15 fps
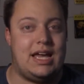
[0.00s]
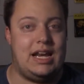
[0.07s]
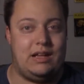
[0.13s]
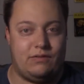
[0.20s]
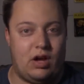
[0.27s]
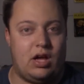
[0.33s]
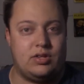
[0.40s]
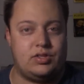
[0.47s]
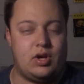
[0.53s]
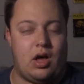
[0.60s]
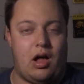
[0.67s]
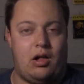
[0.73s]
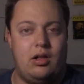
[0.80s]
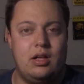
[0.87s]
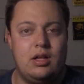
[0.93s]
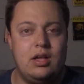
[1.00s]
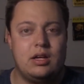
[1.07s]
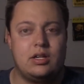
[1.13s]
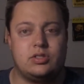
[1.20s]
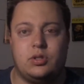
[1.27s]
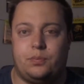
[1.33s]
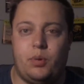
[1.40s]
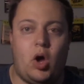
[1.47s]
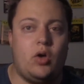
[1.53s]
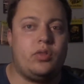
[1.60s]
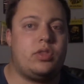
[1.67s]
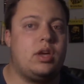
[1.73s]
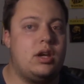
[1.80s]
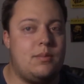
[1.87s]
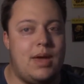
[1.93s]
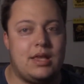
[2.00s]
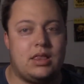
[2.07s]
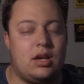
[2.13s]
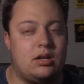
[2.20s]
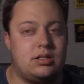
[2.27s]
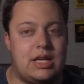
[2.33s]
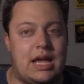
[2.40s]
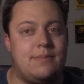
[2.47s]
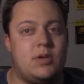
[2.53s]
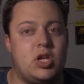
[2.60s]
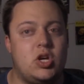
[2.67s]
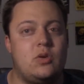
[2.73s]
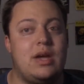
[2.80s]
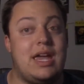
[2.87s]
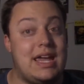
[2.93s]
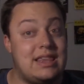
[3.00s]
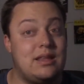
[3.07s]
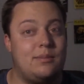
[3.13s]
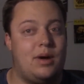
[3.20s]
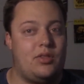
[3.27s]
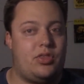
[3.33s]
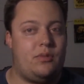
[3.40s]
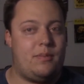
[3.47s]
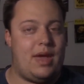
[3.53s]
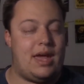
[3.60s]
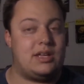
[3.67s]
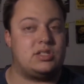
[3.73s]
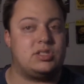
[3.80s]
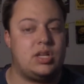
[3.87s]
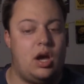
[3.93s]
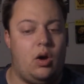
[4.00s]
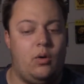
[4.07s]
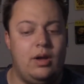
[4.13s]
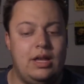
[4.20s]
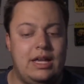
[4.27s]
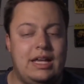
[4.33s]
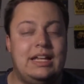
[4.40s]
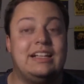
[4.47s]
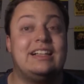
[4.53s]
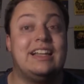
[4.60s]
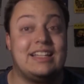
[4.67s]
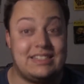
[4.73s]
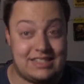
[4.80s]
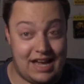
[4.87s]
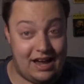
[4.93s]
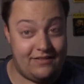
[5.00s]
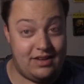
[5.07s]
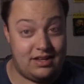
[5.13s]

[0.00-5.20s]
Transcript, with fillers: and Yveltal, because they're both going to make their debut in the month of May. So, let's dive